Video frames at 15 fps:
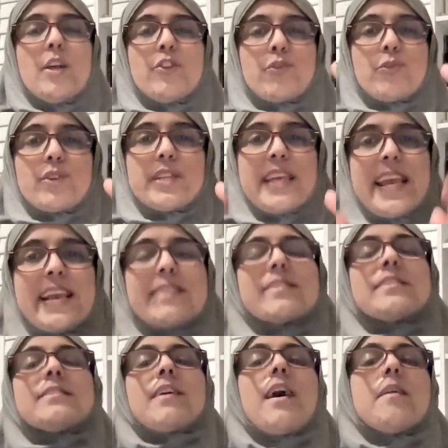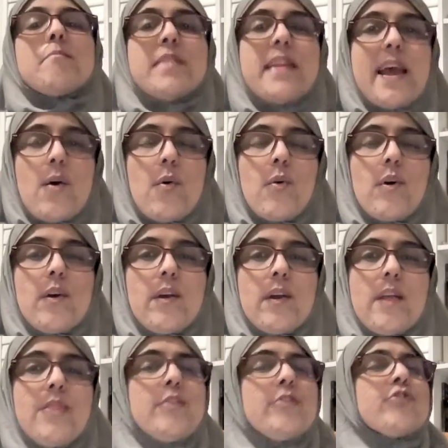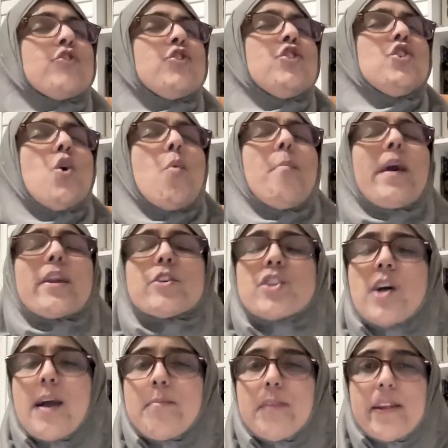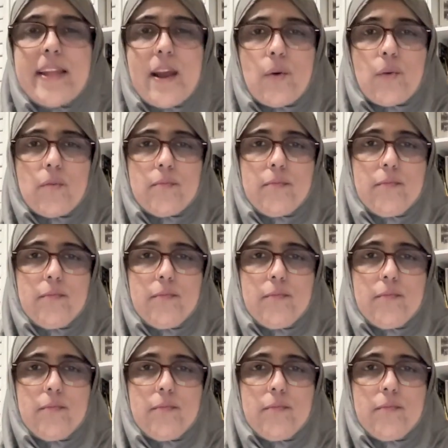So take the time now. There's no better time than now.